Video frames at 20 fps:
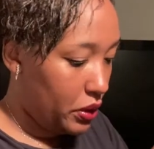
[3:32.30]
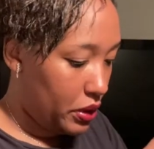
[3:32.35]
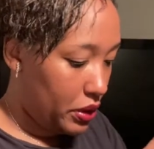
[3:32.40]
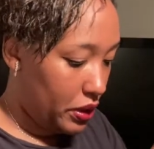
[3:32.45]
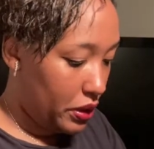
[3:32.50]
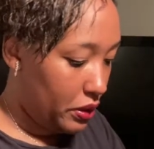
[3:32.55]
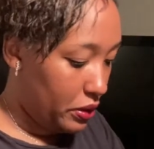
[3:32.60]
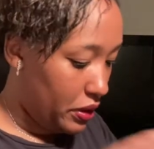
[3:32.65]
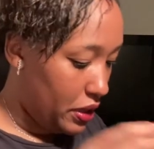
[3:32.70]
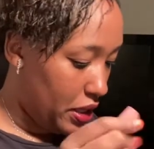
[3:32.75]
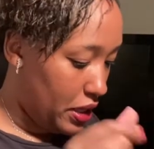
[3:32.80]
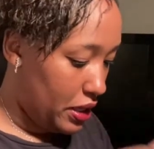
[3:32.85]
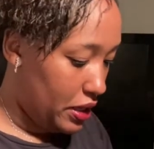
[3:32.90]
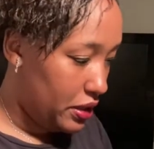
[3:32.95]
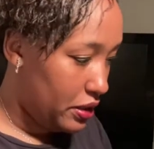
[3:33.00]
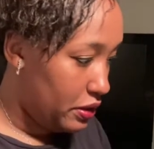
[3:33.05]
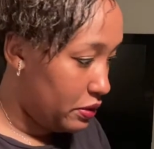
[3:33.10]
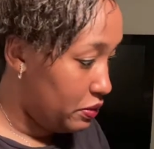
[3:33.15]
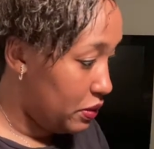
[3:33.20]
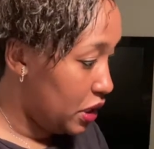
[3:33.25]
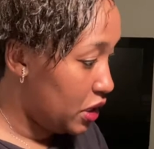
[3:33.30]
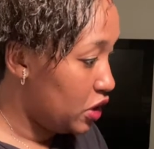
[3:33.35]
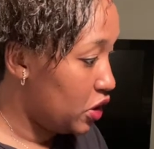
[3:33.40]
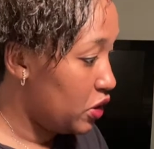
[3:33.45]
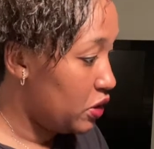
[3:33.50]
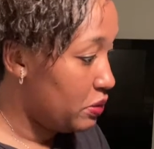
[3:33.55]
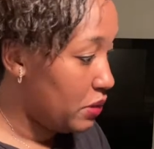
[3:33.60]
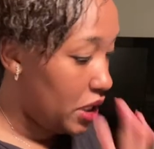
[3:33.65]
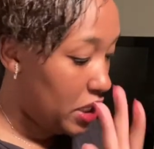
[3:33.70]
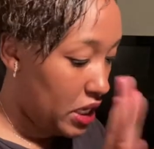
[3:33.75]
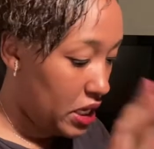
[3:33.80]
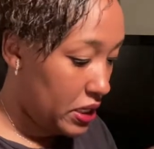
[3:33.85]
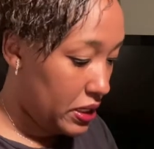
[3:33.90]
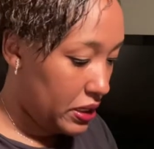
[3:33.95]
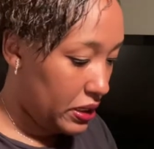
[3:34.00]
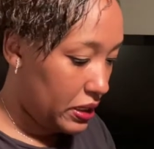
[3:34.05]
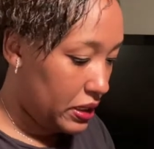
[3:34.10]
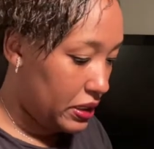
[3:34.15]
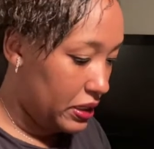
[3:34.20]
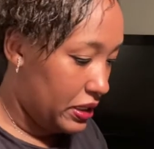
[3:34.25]
Okay, I'm making sure my hands are
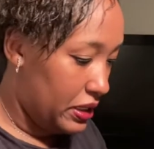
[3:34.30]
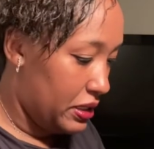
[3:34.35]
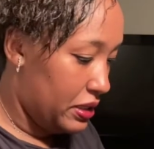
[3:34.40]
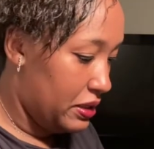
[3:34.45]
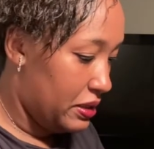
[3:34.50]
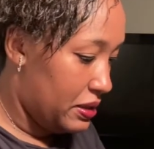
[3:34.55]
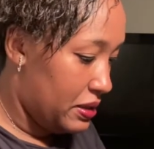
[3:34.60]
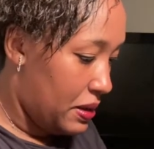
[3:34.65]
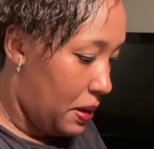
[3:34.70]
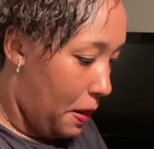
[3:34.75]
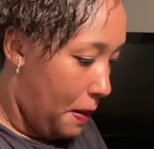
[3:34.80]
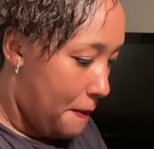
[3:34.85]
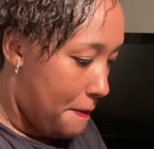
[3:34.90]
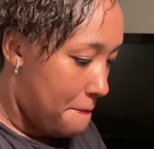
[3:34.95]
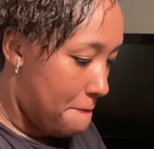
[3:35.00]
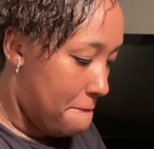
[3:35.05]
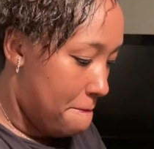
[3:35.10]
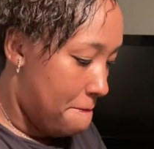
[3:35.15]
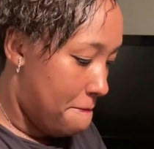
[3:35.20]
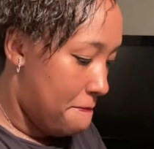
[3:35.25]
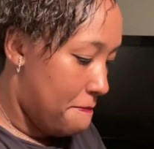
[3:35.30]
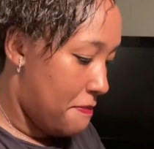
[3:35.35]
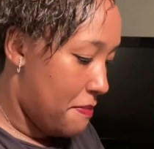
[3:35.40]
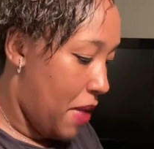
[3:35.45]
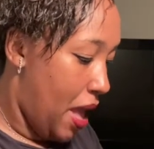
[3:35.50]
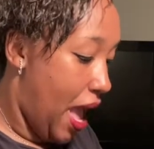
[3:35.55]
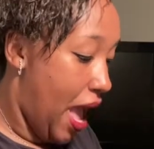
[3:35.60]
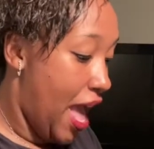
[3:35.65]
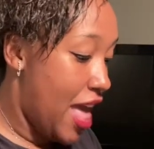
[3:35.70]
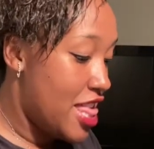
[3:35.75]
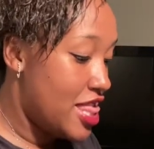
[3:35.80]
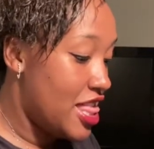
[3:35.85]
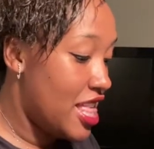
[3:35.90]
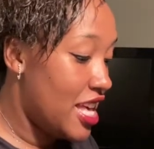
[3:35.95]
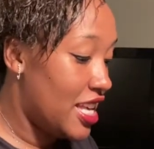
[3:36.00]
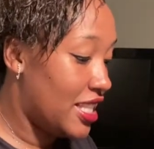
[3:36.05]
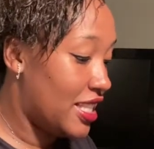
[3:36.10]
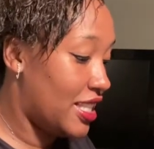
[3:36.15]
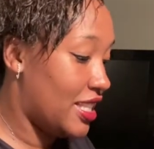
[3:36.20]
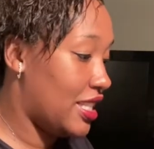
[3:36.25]
clean on
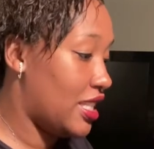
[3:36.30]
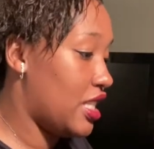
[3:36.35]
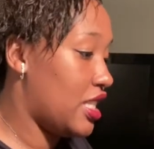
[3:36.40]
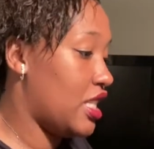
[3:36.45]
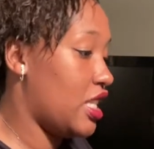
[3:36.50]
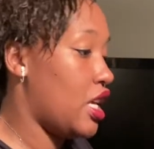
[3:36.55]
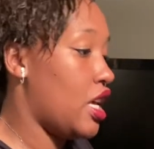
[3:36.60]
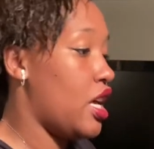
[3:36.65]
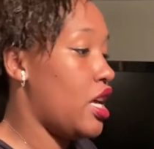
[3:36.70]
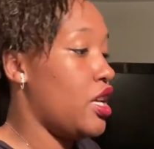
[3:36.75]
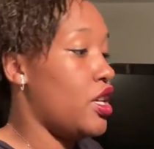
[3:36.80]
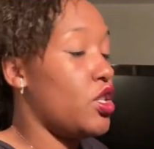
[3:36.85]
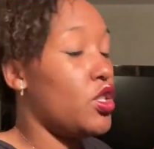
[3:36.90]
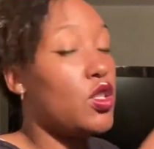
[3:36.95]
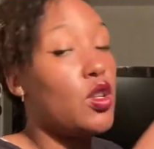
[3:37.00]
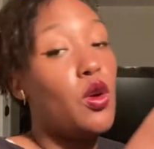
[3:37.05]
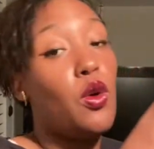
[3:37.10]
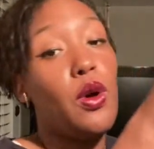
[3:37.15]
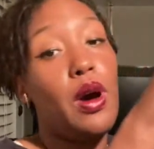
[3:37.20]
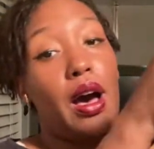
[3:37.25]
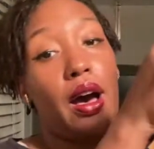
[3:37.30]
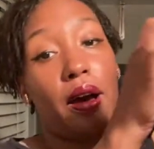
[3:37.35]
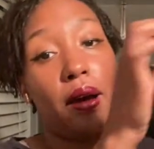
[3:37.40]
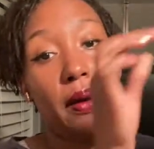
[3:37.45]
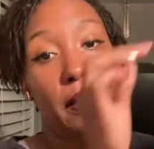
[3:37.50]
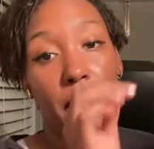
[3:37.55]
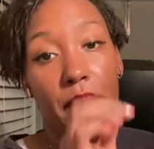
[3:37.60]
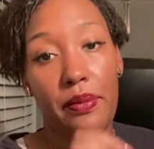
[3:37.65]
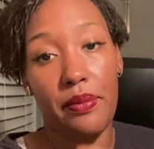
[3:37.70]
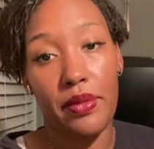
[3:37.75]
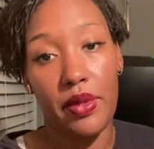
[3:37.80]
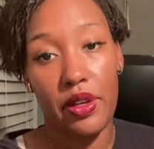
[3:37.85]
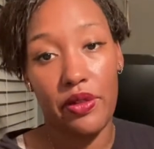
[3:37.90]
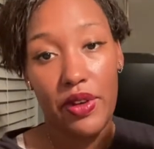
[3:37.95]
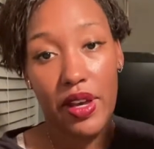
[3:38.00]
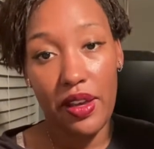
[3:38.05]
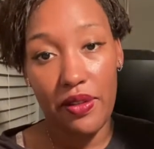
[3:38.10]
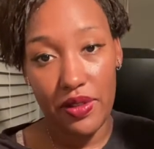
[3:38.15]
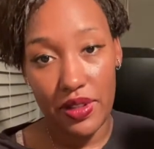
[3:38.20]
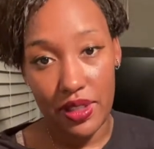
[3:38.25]
this. So, if I
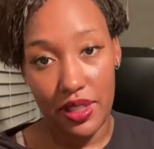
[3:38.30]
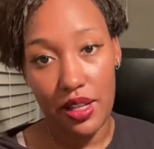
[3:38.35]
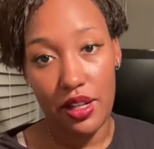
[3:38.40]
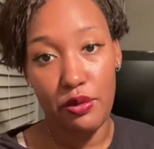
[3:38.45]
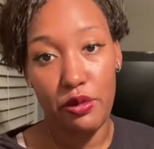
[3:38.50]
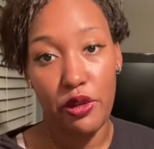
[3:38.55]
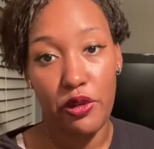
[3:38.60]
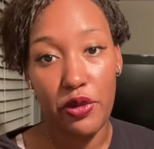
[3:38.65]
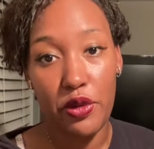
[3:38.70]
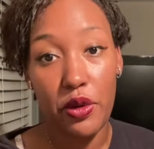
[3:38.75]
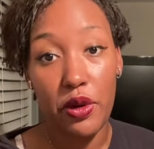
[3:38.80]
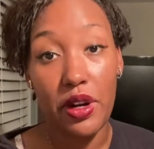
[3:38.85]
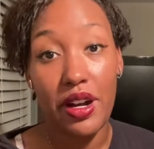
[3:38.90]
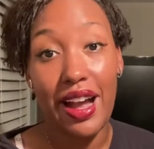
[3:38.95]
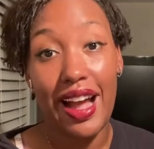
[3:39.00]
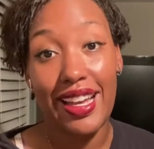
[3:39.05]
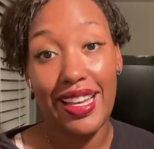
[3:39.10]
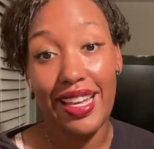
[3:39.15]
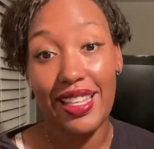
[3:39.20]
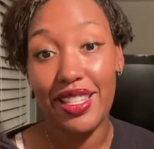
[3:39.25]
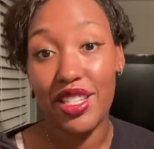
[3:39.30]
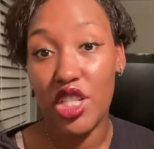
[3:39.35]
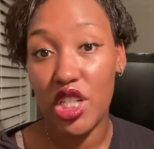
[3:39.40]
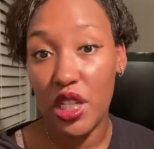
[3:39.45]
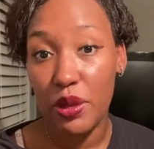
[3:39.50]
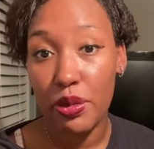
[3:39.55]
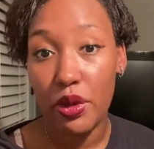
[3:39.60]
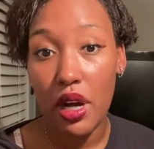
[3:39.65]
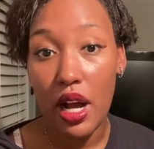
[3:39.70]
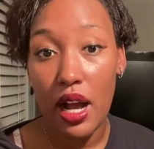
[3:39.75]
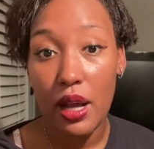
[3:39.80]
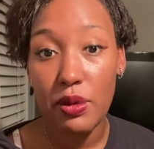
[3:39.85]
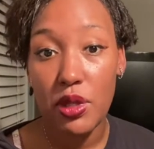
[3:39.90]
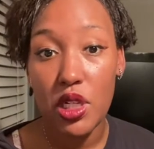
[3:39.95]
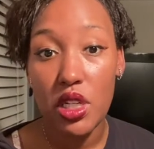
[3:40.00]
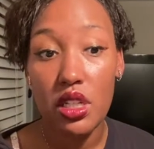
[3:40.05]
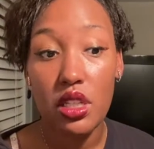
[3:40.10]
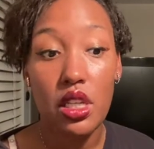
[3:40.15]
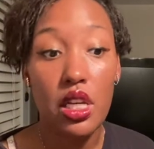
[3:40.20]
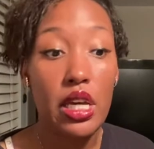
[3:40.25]
haven't said it before, I got the cheaper option.